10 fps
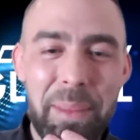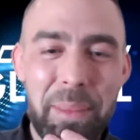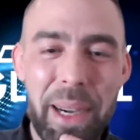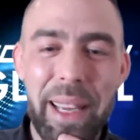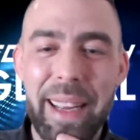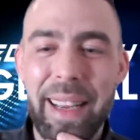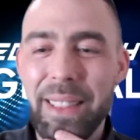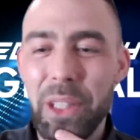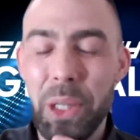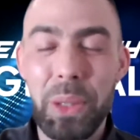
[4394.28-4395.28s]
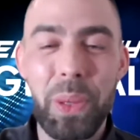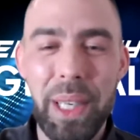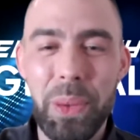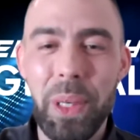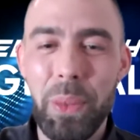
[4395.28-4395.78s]
But during
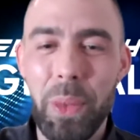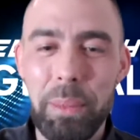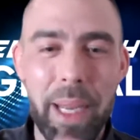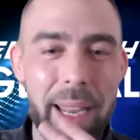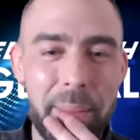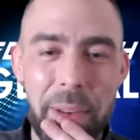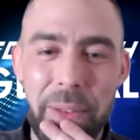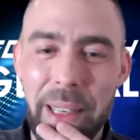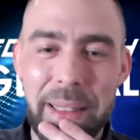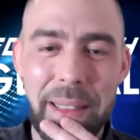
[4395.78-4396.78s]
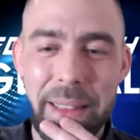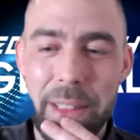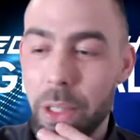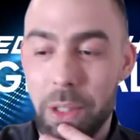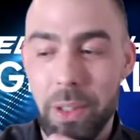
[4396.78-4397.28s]
2021, my friends,
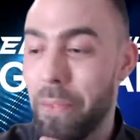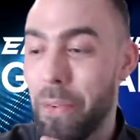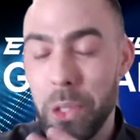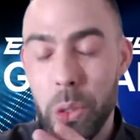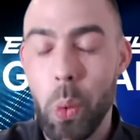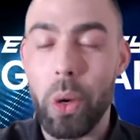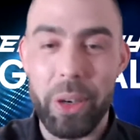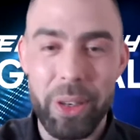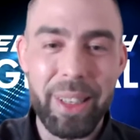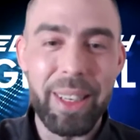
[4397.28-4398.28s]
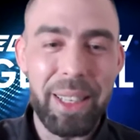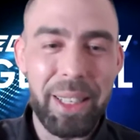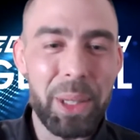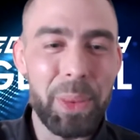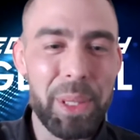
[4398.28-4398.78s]
just the first quarter,
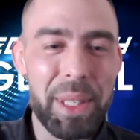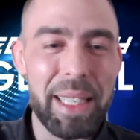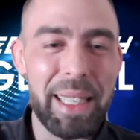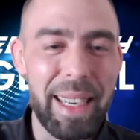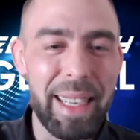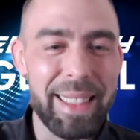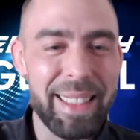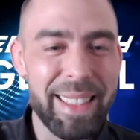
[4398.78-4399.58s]
you will see a lot.